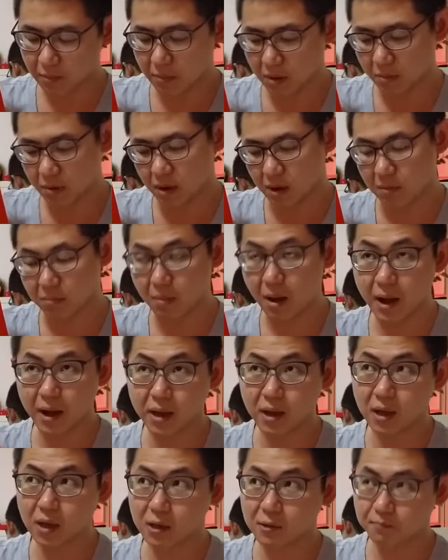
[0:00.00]
maybe a
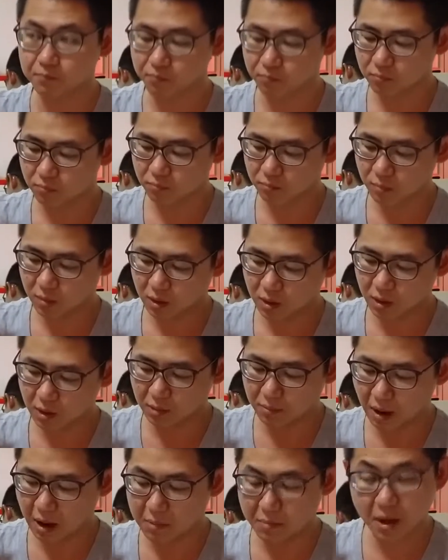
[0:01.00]
mind
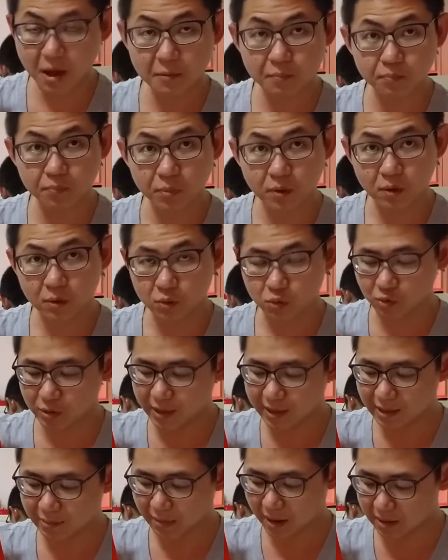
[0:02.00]
map to
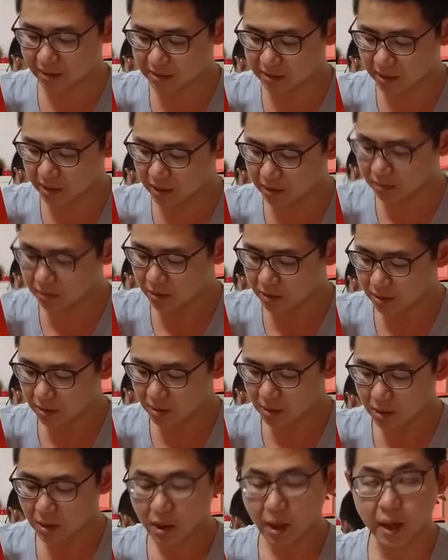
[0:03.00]
let them understand.
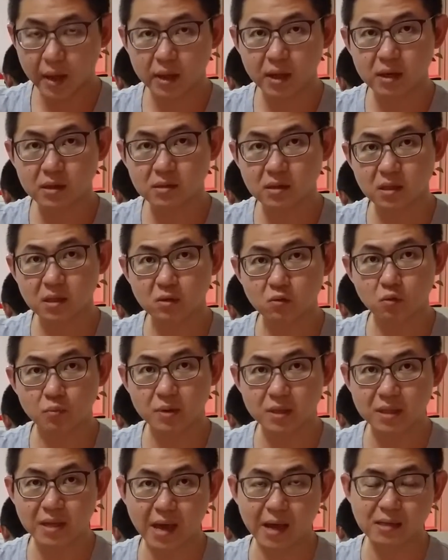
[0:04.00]
And kinesthetic will
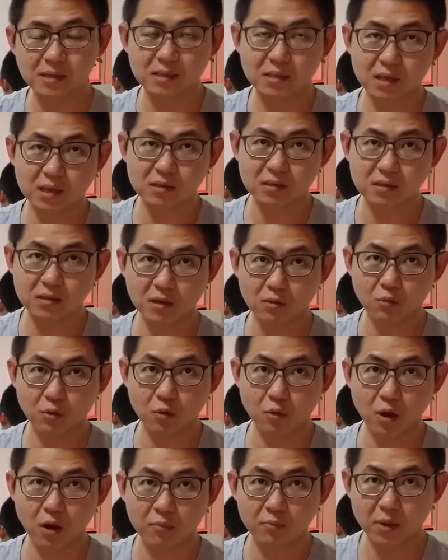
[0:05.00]
be the exercises that
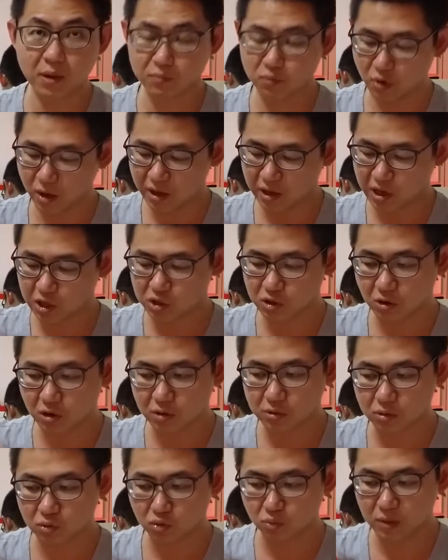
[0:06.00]
we will help them to engage
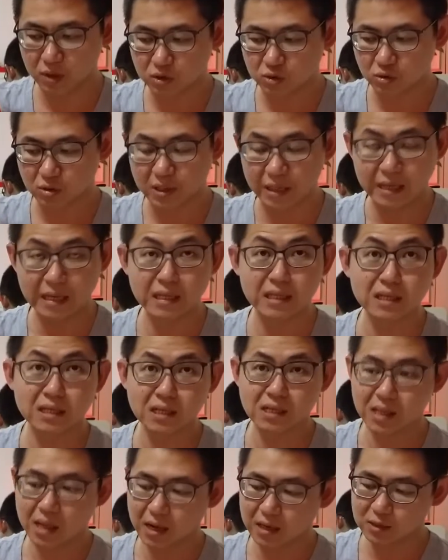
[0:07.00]
on to make sure they
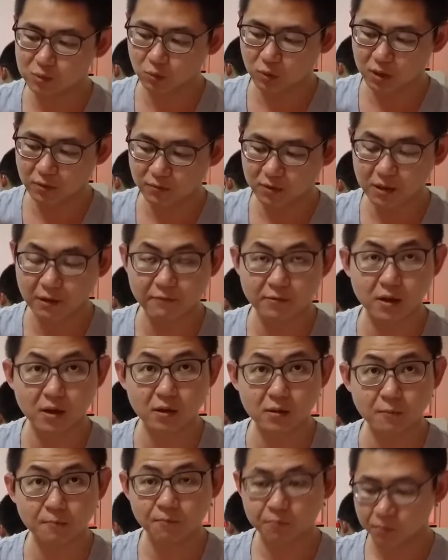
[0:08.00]
internalize whatever they've
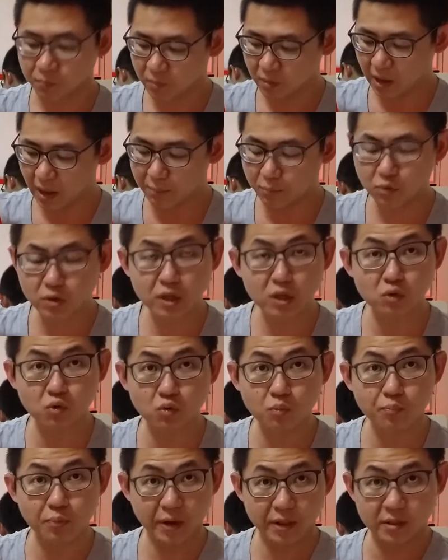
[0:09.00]
learned and put it
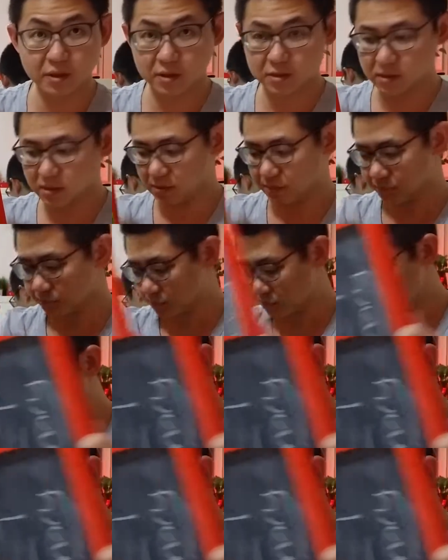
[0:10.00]
into practice.